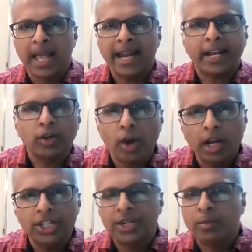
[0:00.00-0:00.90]
and
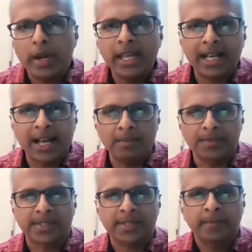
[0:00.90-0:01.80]
acknowledge him when he
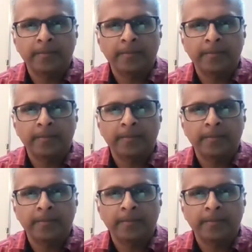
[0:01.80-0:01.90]
comes.